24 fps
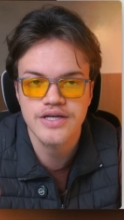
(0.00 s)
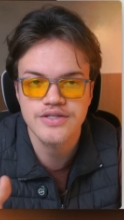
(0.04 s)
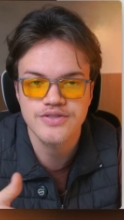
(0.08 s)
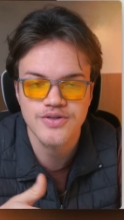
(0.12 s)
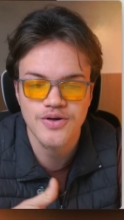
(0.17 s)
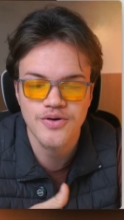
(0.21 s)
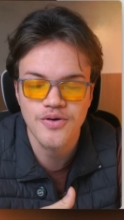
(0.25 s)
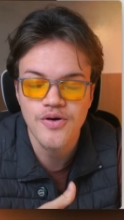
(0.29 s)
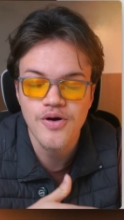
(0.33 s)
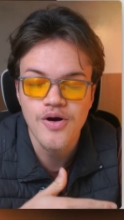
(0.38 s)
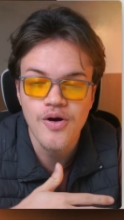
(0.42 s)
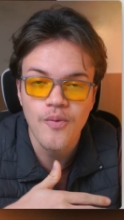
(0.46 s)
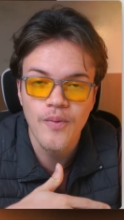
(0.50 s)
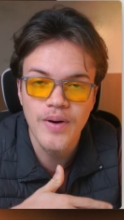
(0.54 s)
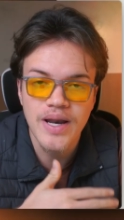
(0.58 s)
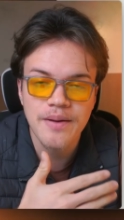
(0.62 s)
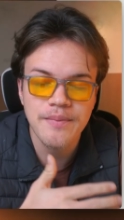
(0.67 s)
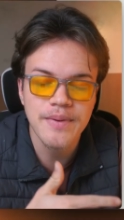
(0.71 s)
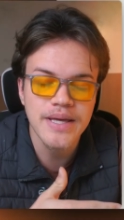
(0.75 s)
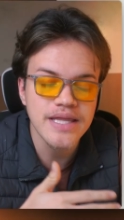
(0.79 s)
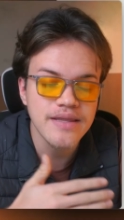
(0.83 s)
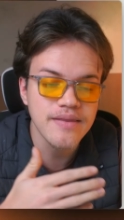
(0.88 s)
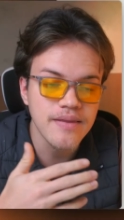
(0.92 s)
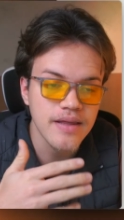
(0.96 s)
So what I
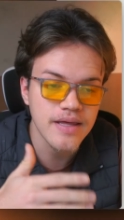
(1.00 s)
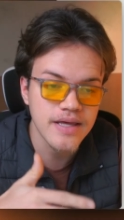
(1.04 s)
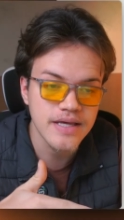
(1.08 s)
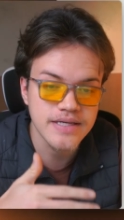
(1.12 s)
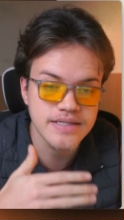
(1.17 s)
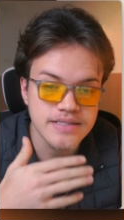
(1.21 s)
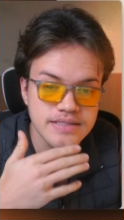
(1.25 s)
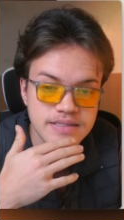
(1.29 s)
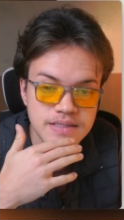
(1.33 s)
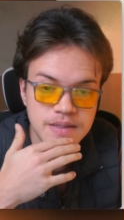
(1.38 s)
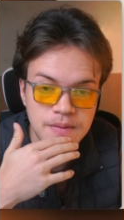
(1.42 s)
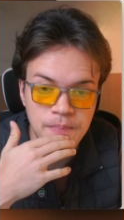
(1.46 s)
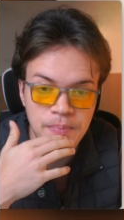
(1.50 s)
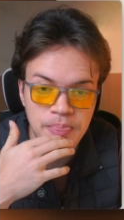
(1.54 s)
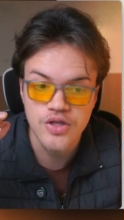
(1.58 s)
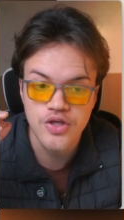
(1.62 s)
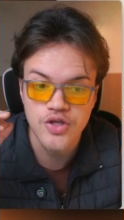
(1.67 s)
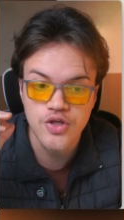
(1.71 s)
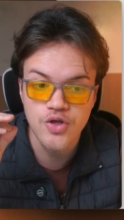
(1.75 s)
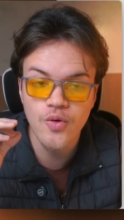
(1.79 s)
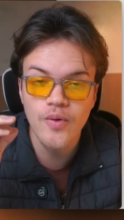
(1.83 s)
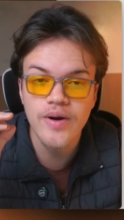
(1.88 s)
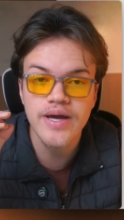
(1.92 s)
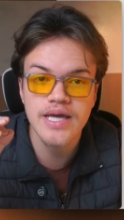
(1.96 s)
mean is
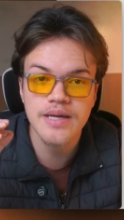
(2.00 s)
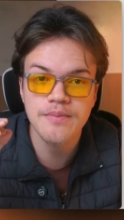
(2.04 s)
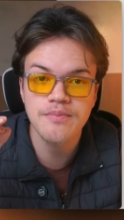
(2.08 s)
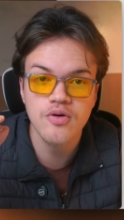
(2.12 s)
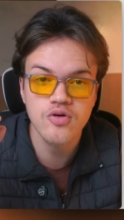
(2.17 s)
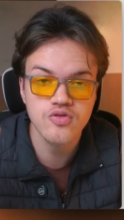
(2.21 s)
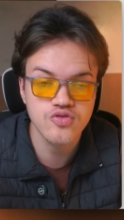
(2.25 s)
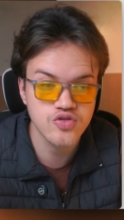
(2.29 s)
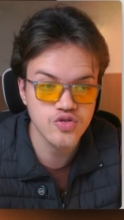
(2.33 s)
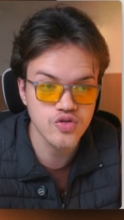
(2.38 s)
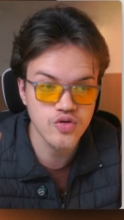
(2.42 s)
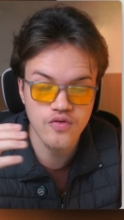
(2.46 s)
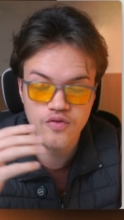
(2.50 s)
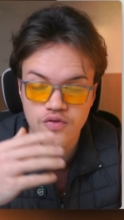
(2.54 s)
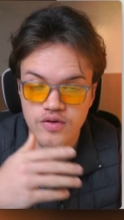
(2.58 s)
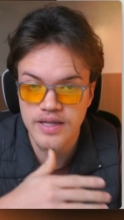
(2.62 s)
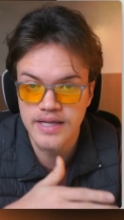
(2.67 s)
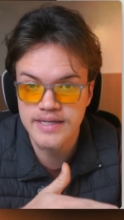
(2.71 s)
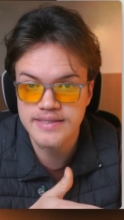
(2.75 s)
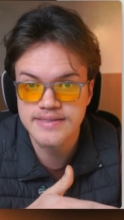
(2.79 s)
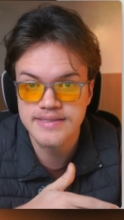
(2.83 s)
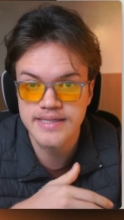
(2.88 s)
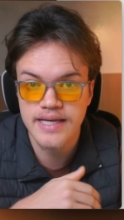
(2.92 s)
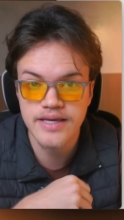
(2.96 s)
you are able to,
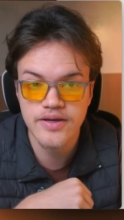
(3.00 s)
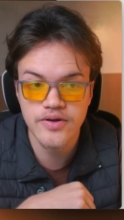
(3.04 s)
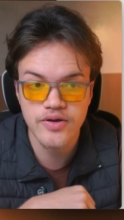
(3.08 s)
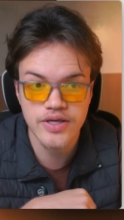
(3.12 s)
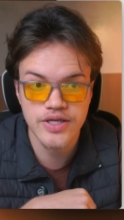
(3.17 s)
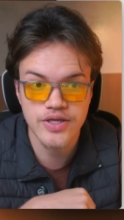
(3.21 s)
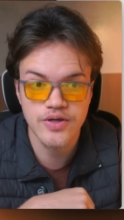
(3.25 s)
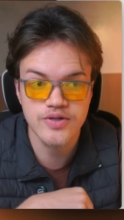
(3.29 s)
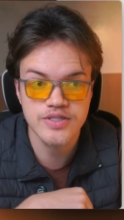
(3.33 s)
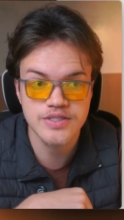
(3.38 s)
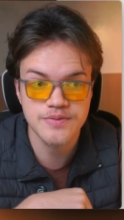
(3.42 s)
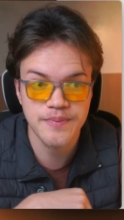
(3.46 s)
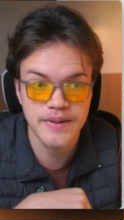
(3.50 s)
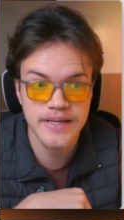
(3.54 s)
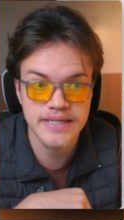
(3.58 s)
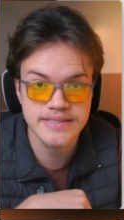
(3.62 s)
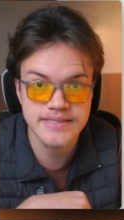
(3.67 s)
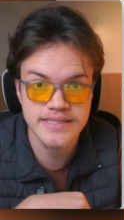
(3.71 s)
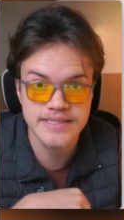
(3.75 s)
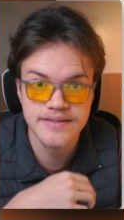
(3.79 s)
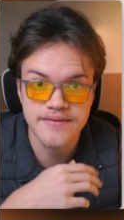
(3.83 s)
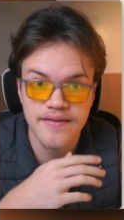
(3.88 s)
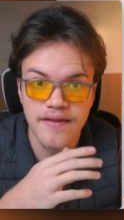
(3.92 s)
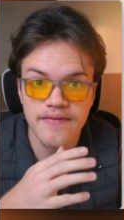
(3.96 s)
let's say you're
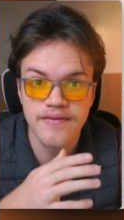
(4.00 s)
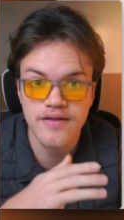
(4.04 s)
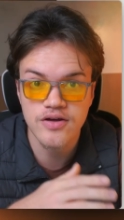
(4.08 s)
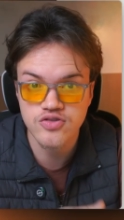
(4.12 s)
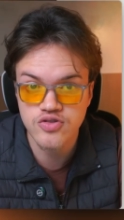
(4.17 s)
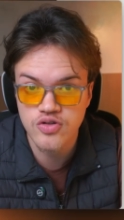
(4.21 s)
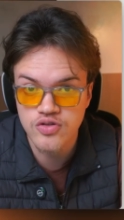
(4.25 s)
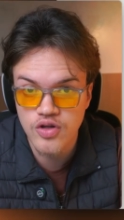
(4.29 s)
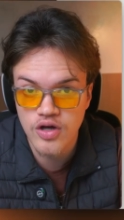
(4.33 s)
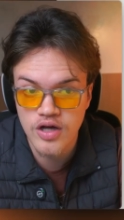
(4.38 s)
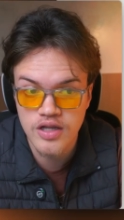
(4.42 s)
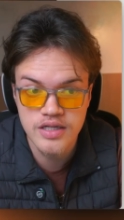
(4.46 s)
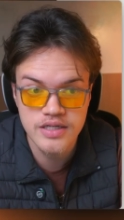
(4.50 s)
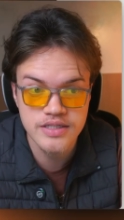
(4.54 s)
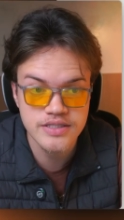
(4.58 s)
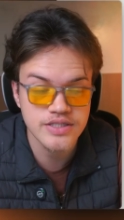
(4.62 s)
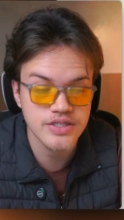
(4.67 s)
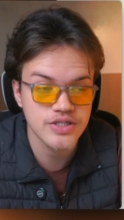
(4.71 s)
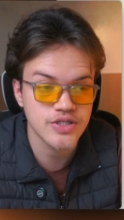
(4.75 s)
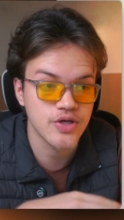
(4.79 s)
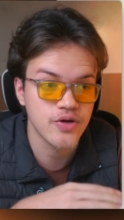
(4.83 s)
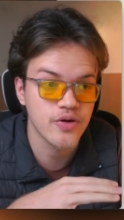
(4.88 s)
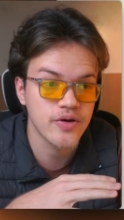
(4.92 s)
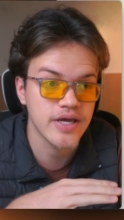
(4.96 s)
spending
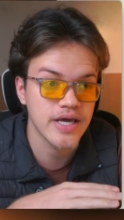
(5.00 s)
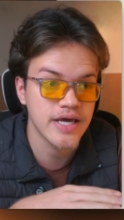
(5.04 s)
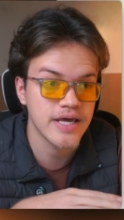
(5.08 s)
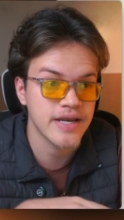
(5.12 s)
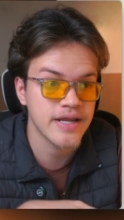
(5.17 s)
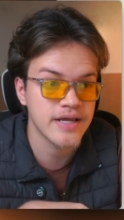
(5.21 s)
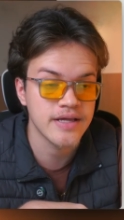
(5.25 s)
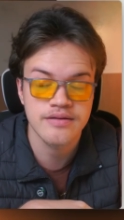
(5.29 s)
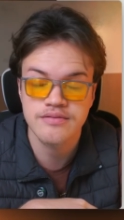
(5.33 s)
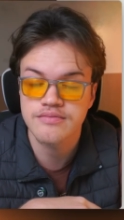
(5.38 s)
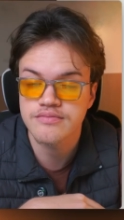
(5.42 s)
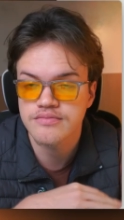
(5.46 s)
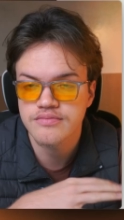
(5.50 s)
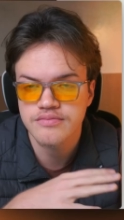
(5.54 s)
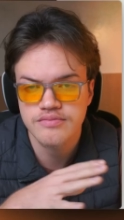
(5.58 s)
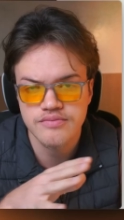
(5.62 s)
$10,000, you're getting,